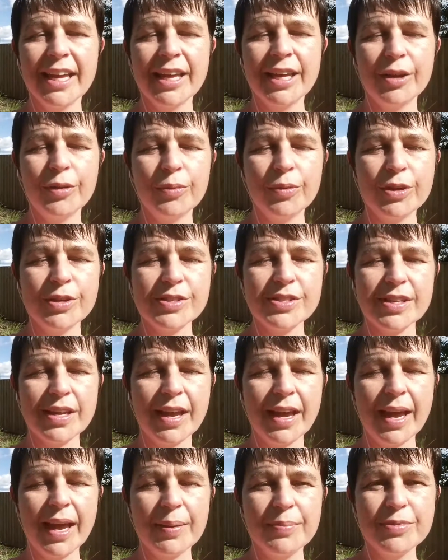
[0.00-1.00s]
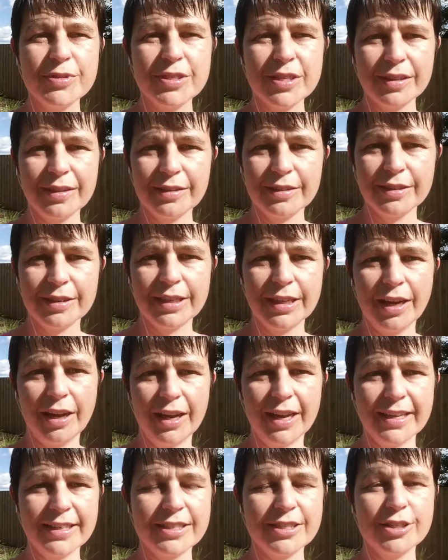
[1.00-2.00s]
it was absolutely
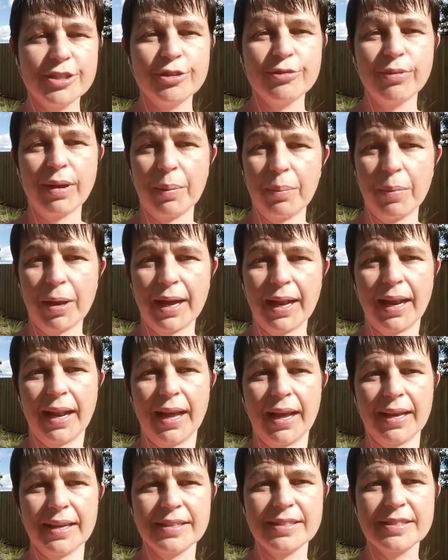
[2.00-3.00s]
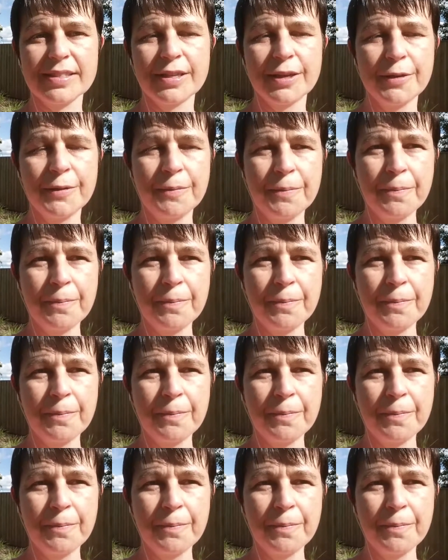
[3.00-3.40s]
light to run my class.